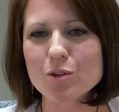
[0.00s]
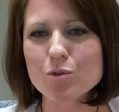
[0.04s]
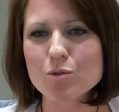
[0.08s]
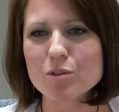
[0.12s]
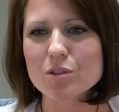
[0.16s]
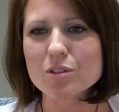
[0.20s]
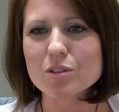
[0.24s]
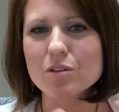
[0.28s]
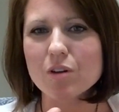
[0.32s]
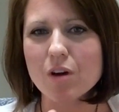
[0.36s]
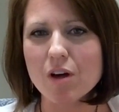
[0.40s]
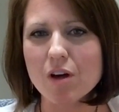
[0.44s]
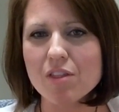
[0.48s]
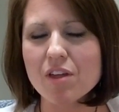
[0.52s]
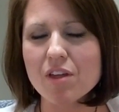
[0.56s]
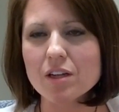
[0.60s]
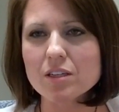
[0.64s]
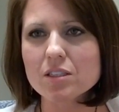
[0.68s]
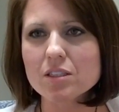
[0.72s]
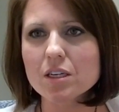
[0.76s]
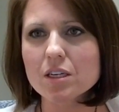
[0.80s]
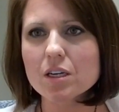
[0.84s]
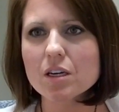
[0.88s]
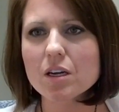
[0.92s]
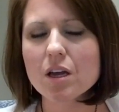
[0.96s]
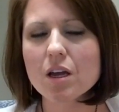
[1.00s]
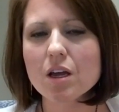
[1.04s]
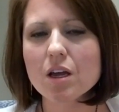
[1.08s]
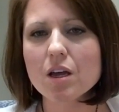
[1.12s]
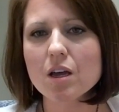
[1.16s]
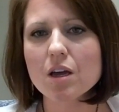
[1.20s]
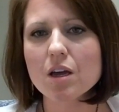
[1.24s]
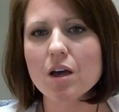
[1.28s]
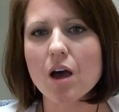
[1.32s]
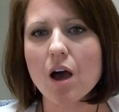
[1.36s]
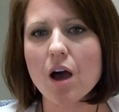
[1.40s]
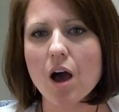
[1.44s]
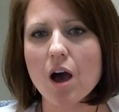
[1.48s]
who is authentic.
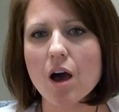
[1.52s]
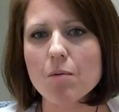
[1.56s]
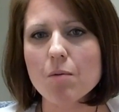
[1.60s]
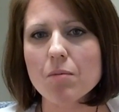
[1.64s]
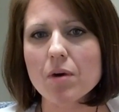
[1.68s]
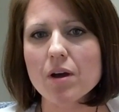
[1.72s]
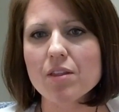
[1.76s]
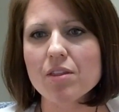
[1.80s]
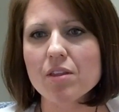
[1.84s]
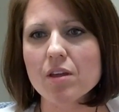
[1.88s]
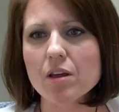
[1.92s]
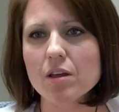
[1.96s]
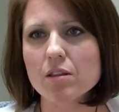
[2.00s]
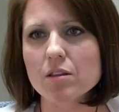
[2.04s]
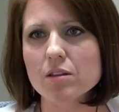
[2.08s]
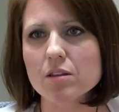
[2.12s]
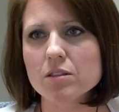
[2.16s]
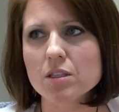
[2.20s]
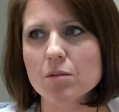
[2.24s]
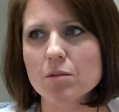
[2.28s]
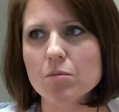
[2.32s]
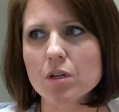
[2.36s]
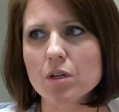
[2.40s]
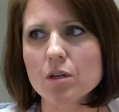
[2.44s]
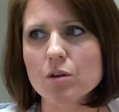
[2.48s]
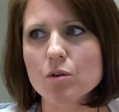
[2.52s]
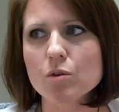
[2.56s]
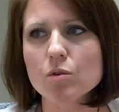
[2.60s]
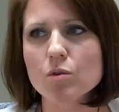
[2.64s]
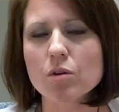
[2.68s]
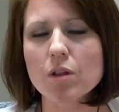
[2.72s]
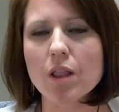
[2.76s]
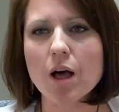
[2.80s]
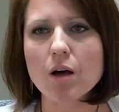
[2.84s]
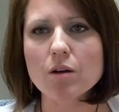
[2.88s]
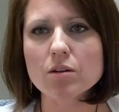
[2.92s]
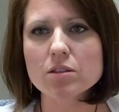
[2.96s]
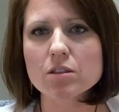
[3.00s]
I think that somebody who
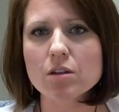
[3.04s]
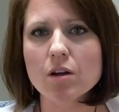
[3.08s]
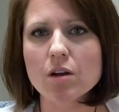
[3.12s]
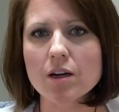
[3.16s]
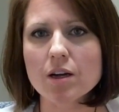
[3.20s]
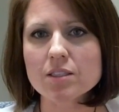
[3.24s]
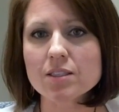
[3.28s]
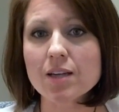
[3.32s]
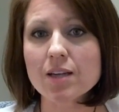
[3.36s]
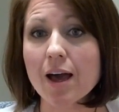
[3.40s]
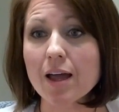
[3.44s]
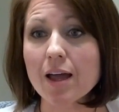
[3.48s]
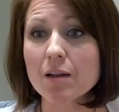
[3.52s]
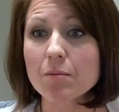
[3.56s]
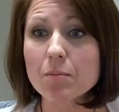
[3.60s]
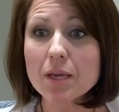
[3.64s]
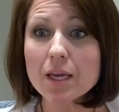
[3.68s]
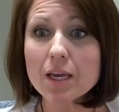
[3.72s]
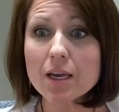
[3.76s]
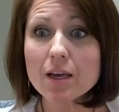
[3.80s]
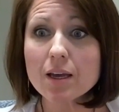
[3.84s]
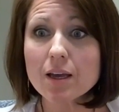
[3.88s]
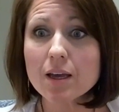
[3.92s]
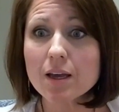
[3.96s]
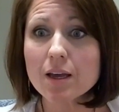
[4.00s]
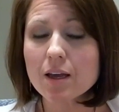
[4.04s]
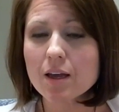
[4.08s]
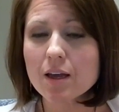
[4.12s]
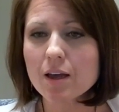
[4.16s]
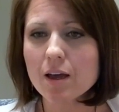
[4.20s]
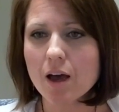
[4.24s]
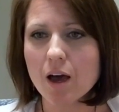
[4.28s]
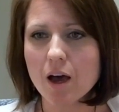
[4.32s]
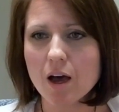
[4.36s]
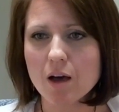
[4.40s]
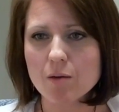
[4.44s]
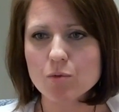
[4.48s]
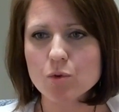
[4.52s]
allows autonomy,
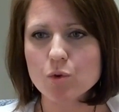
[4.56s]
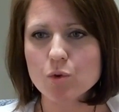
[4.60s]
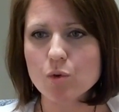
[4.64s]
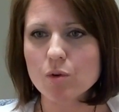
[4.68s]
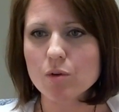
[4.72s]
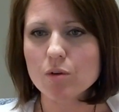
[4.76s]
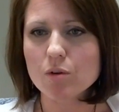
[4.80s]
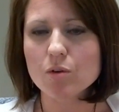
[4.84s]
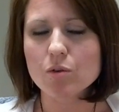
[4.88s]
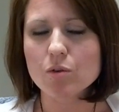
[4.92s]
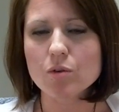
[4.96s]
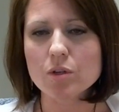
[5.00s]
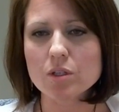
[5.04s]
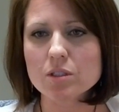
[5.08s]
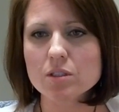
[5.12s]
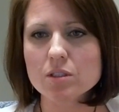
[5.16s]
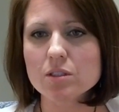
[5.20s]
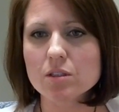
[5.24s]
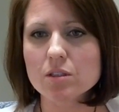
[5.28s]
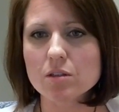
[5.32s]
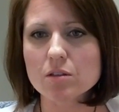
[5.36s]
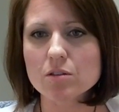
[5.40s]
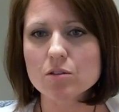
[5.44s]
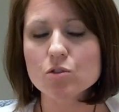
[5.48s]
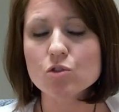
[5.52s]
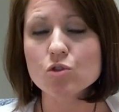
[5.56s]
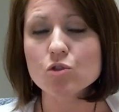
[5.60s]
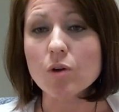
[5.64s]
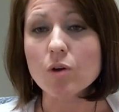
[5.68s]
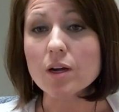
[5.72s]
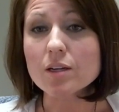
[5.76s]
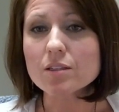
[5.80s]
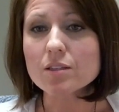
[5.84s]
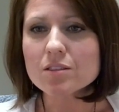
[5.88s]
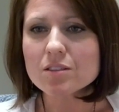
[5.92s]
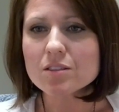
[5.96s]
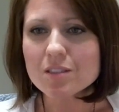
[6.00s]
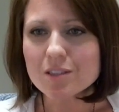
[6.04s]
who instills
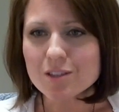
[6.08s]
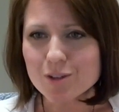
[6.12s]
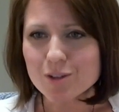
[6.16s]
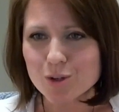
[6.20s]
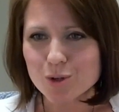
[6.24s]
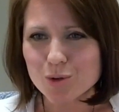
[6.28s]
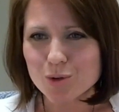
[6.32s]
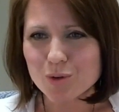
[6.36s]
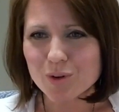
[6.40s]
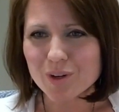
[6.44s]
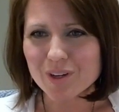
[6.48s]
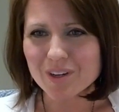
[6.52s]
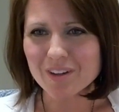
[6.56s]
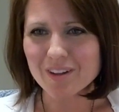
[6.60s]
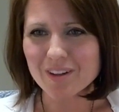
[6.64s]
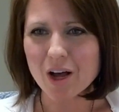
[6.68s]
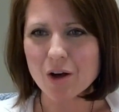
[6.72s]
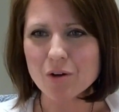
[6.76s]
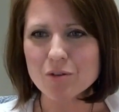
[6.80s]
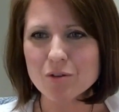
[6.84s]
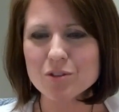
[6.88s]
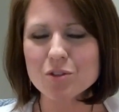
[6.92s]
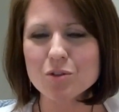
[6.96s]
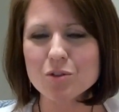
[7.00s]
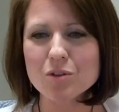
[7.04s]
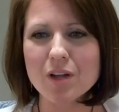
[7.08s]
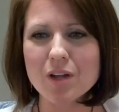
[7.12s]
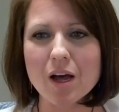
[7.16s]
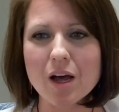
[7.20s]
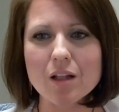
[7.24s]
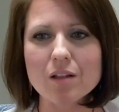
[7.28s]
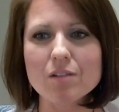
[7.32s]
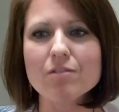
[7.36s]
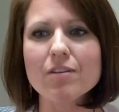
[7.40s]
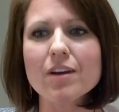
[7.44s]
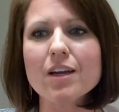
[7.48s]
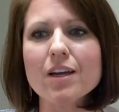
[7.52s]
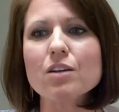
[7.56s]
trust in you and allows you to
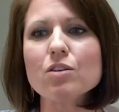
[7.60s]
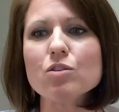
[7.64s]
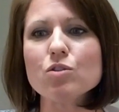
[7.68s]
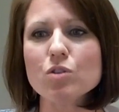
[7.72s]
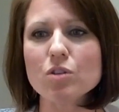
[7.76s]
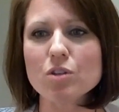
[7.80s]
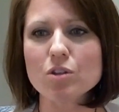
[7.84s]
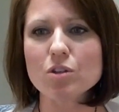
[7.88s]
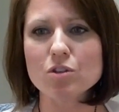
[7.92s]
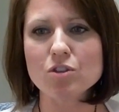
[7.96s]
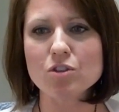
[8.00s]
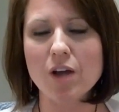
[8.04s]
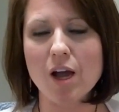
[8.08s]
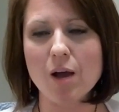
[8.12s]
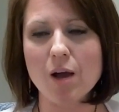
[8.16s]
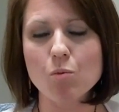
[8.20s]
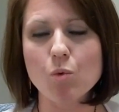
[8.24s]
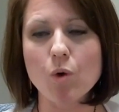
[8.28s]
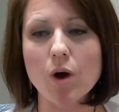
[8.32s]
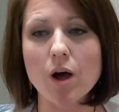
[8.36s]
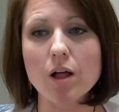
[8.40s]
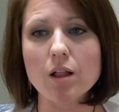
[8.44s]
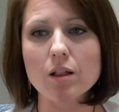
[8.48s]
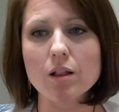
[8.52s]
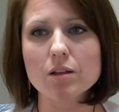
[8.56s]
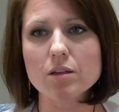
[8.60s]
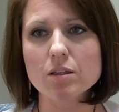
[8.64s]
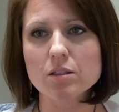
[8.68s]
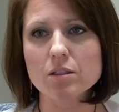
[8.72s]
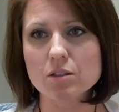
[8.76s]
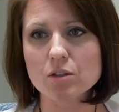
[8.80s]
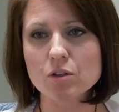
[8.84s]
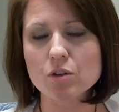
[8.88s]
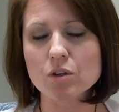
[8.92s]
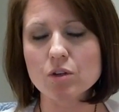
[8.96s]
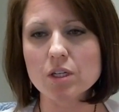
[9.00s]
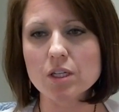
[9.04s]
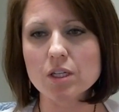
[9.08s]
elevate and do your job well is
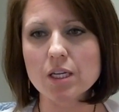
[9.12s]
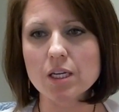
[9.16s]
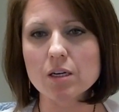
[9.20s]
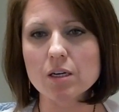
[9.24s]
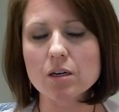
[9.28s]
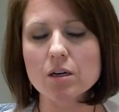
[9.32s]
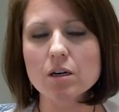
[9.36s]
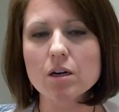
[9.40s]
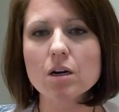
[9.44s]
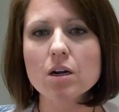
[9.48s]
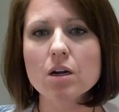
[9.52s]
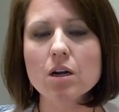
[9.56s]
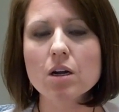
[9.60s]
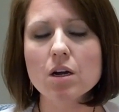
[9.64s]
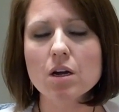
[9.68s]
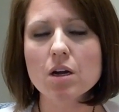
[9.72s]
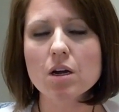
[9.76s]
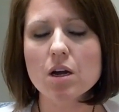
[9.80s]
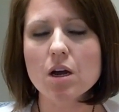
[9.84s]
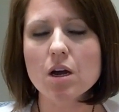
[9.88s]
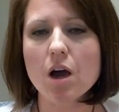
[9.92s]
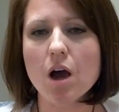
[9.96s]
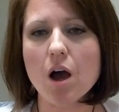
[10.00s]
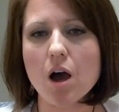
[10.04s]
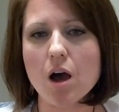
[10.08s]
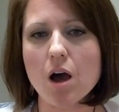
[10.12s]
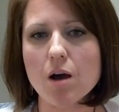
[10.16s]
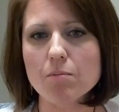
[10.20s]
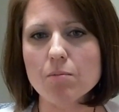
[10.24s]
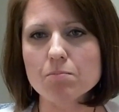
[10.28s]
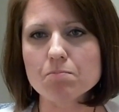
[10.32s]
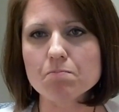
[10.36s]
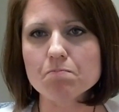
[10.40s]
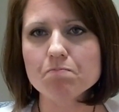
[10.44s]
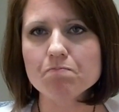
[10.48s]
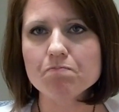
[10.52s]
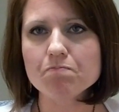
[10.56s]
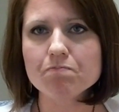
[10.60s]
a good leader.
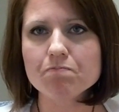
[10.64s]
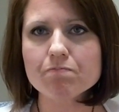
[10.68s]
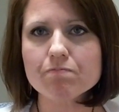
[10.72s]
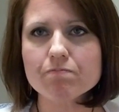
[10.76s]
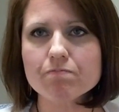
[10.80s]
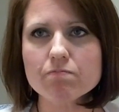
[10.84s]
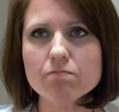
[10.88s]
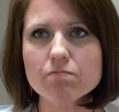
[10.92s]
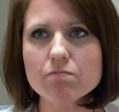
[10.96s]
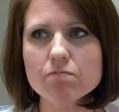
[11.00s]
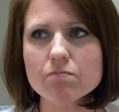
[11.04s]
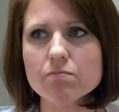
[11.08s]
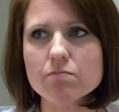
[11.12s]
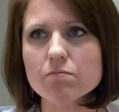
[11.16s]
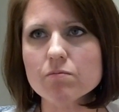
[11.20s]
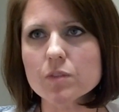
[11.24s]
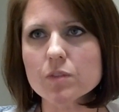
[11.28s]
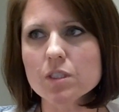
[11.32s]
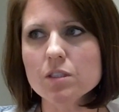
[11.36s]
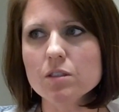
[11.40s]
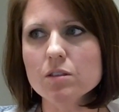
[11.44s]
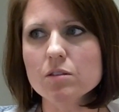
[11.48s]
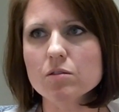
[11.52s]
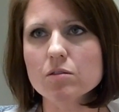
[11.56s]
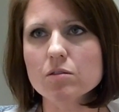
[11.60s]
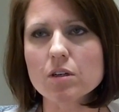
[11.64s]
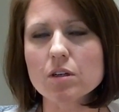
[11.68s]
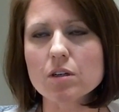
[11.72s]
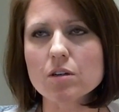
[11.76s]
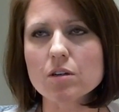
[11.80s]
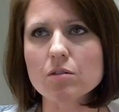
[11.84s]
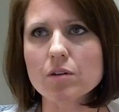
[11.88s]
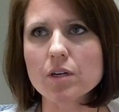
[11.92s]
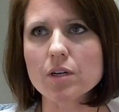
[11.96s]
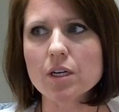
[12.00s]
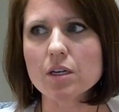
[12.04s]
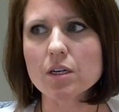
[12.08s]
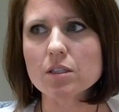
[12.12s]

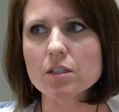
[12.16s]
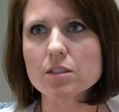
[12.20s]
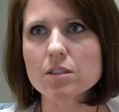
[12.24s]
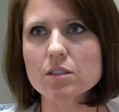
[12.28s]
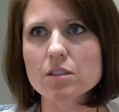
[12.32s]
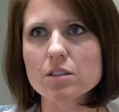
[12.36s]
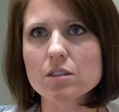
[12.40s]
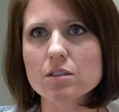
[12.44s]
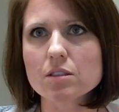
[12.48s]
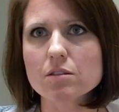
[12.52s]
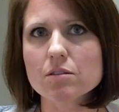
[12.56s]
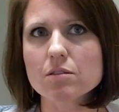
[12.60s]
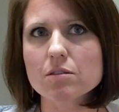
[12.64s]
What else?